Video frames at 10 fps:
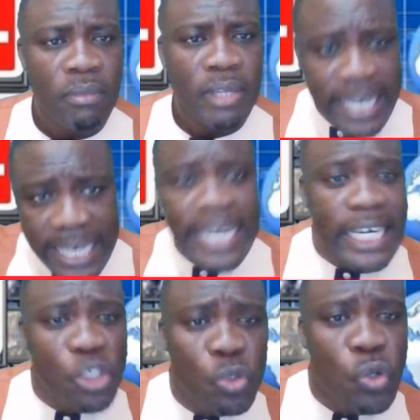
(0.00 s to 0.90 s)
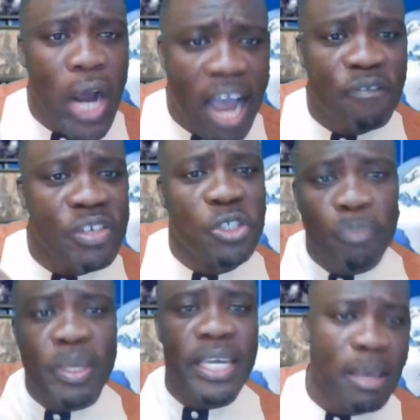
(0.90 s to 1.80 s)
And he too having to
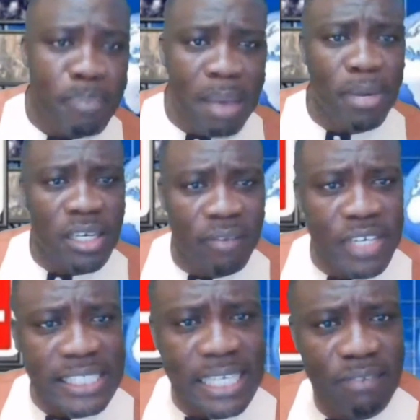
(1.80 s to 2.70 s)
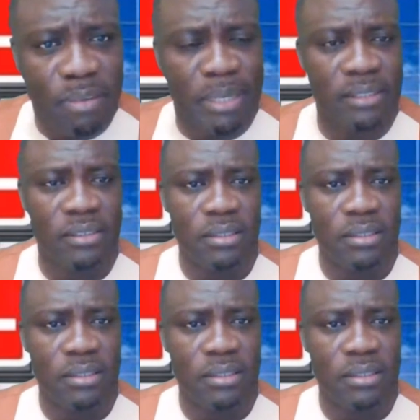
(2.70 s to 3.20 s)
be a member of this government.